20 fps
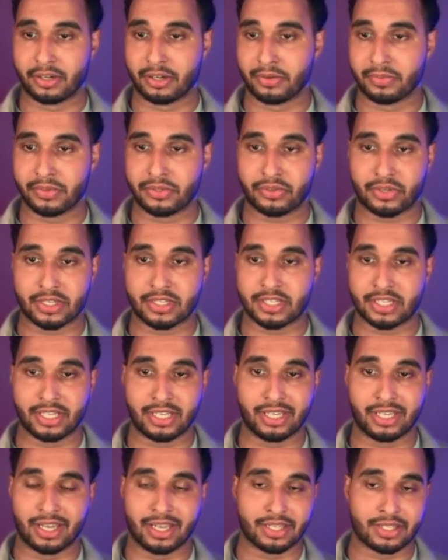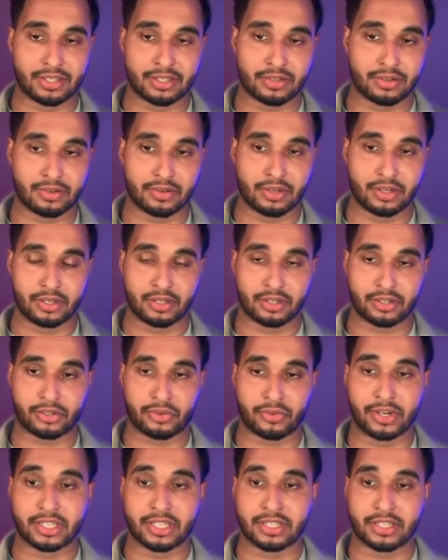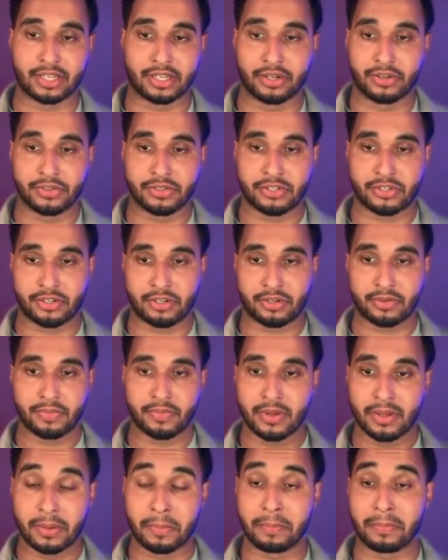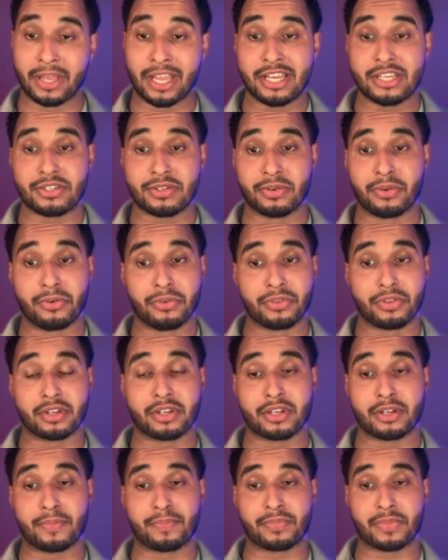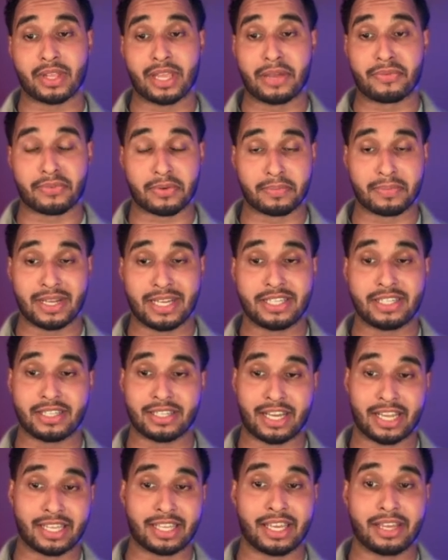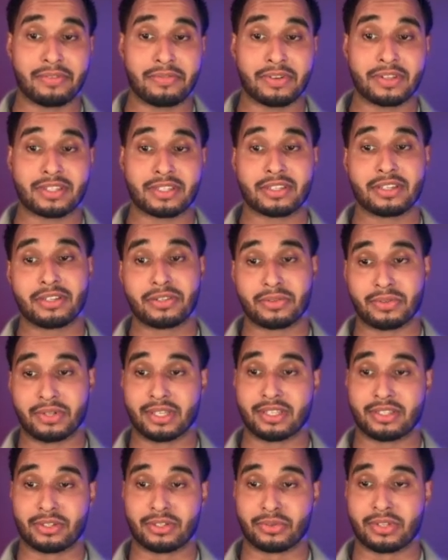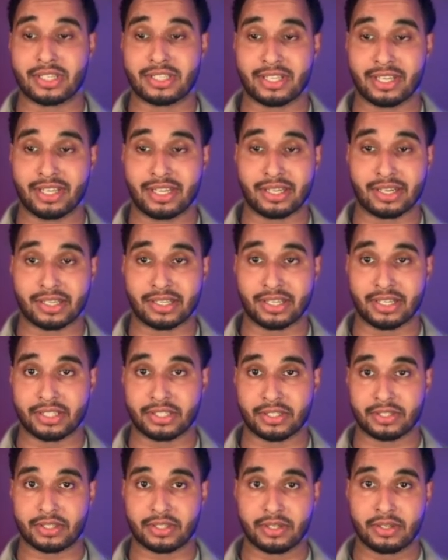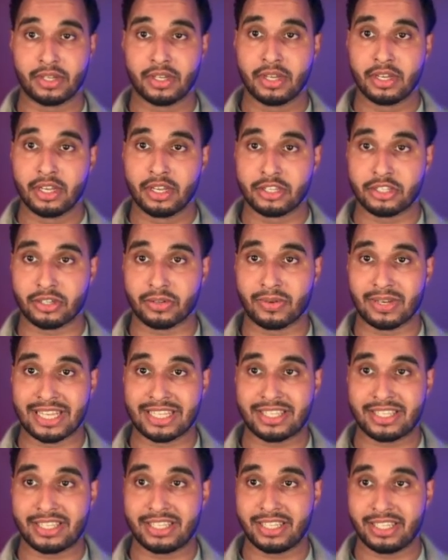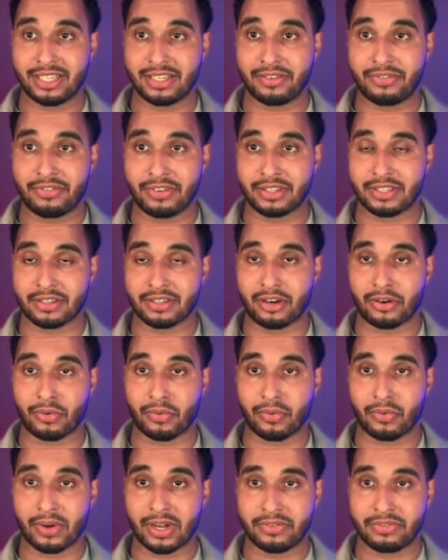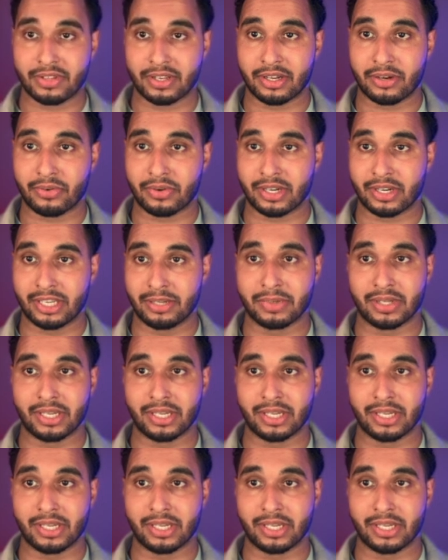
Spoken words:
you can see it created the answer based on the information I gave it to this AI agent. So let's see if it arrived in our email